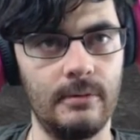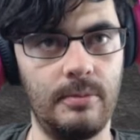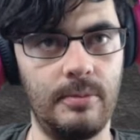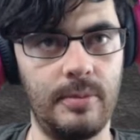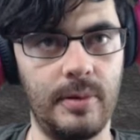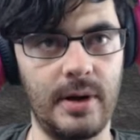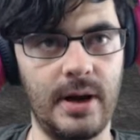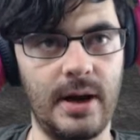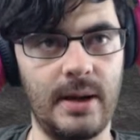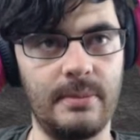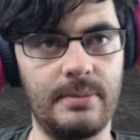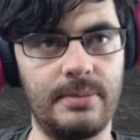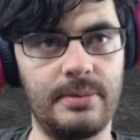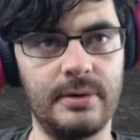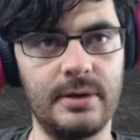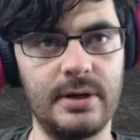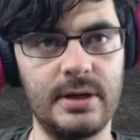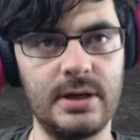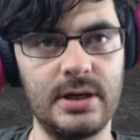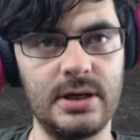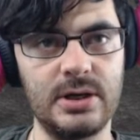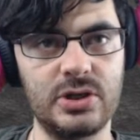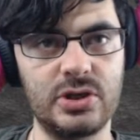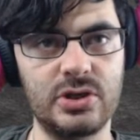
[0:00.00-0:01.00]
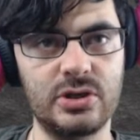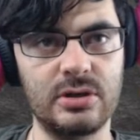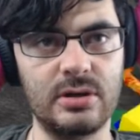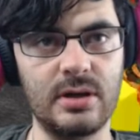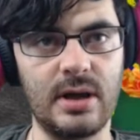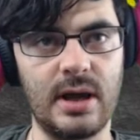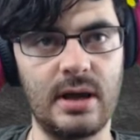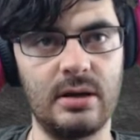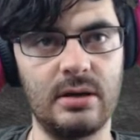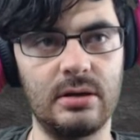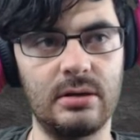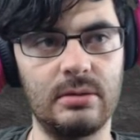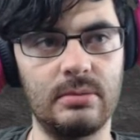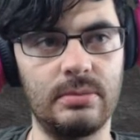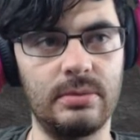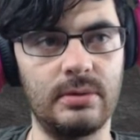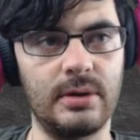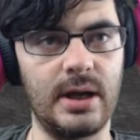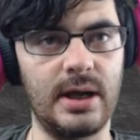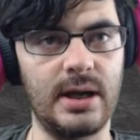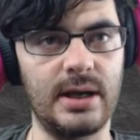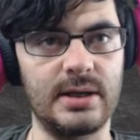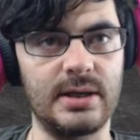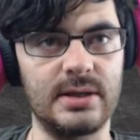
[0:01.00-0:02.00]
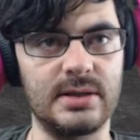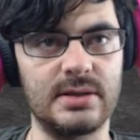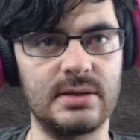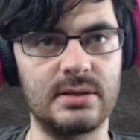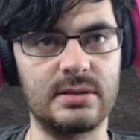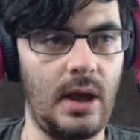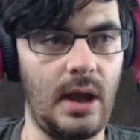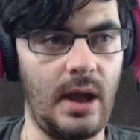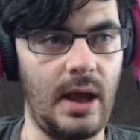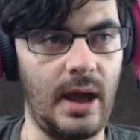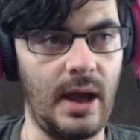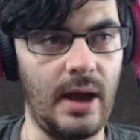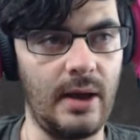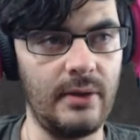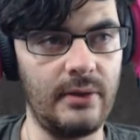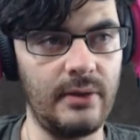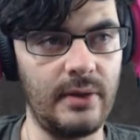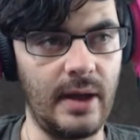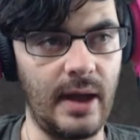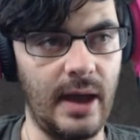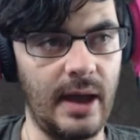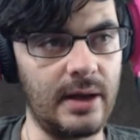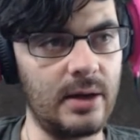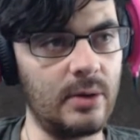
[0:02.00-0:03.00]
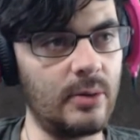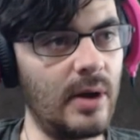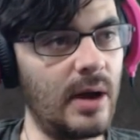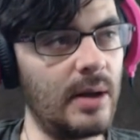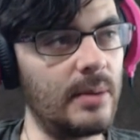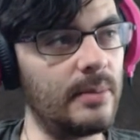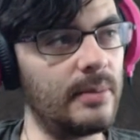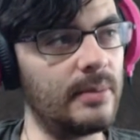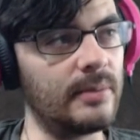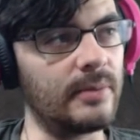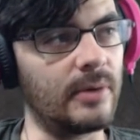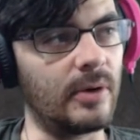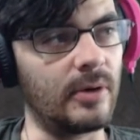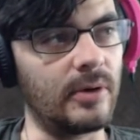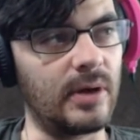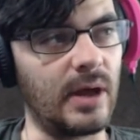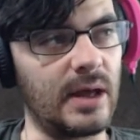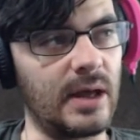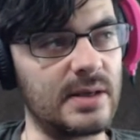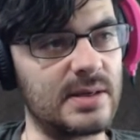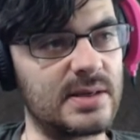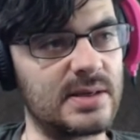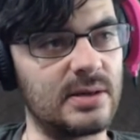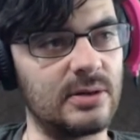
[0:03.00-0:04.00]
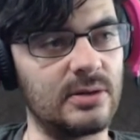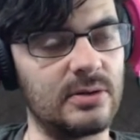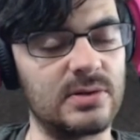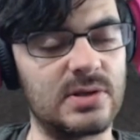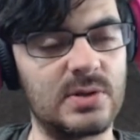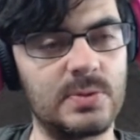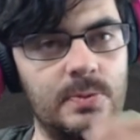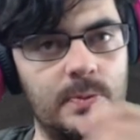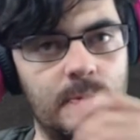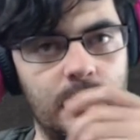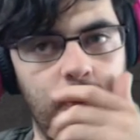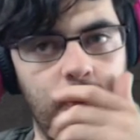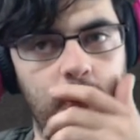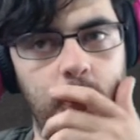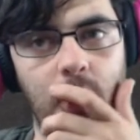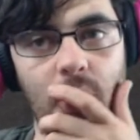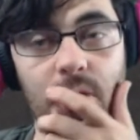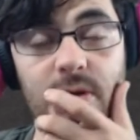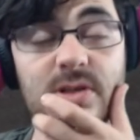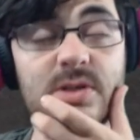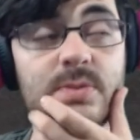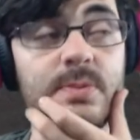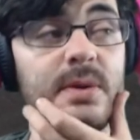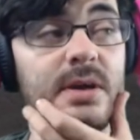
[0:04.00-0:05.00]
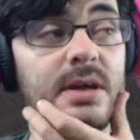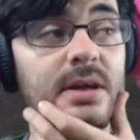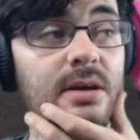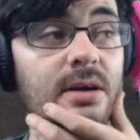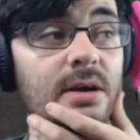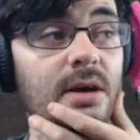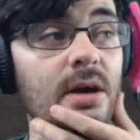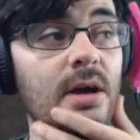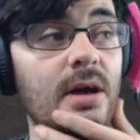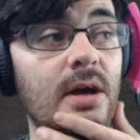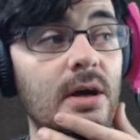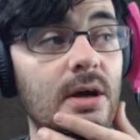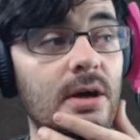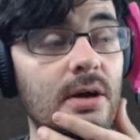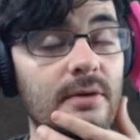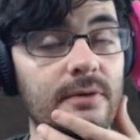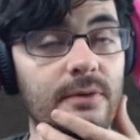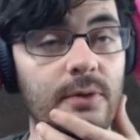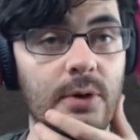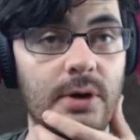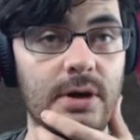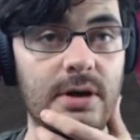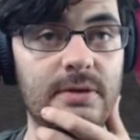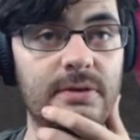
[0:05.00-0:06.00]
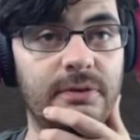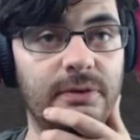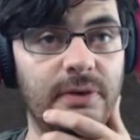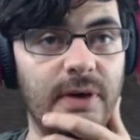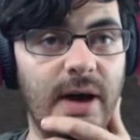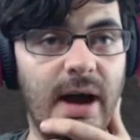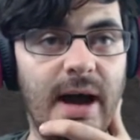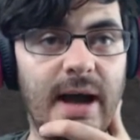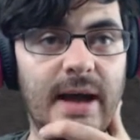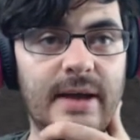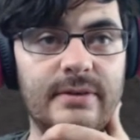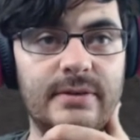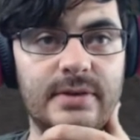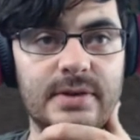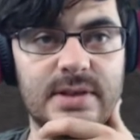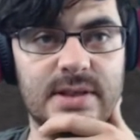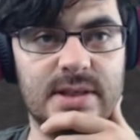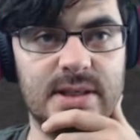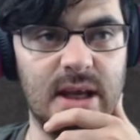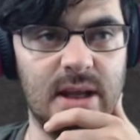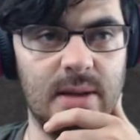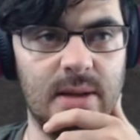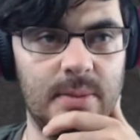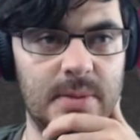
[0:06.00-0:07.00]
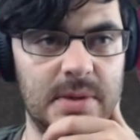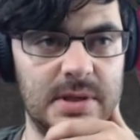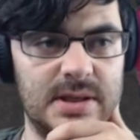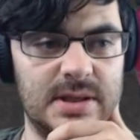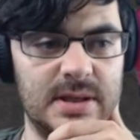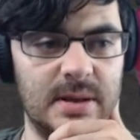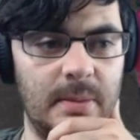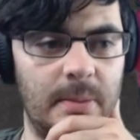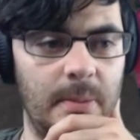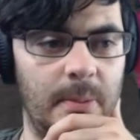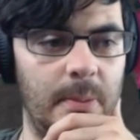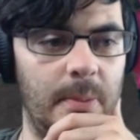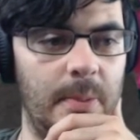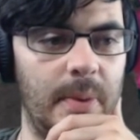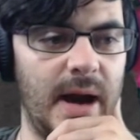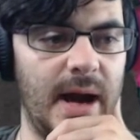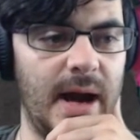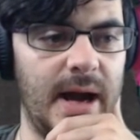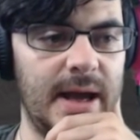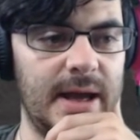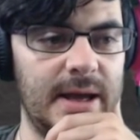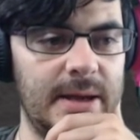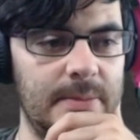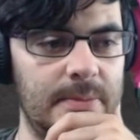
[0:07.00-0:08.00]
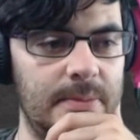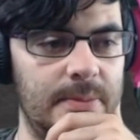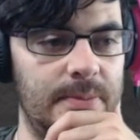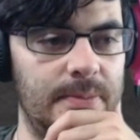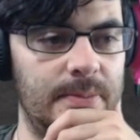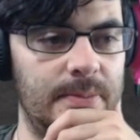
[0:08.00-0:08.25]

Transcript: but I'm pretty sure I heard brains. How do I? Okay, so Sportsman 45 is telling me to buy